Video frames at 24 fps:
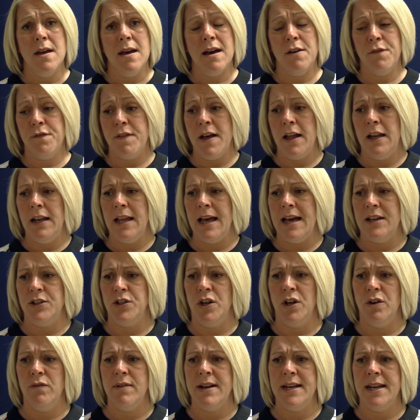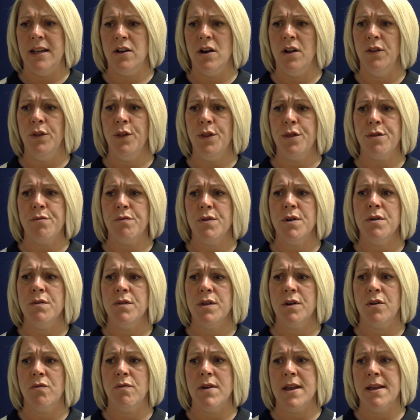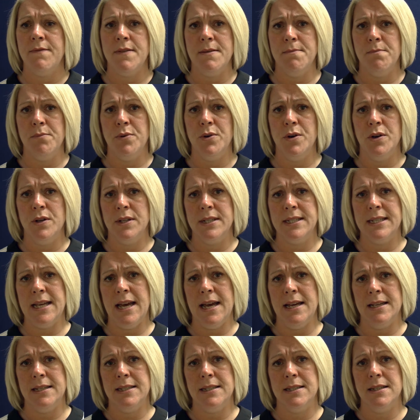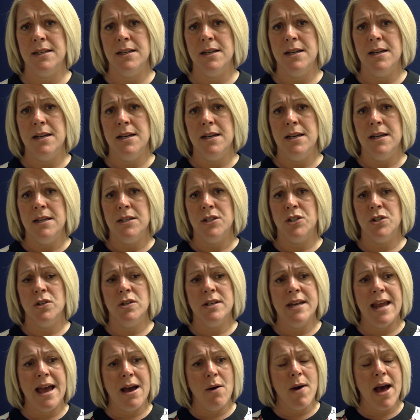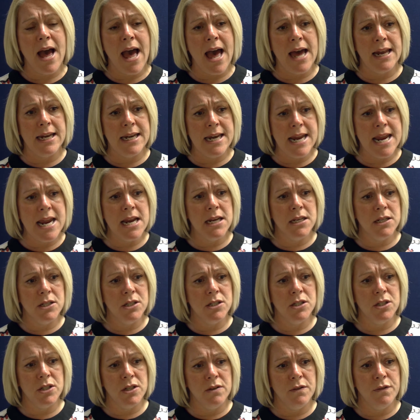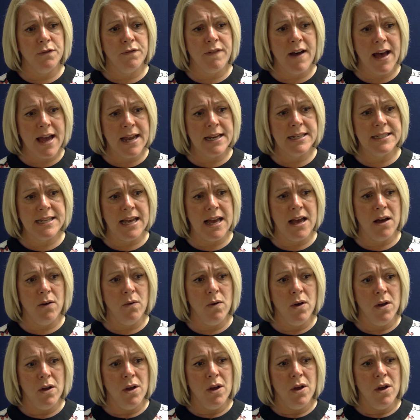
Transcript: I felt I'd already gone through the grieving process. So now I needed to find out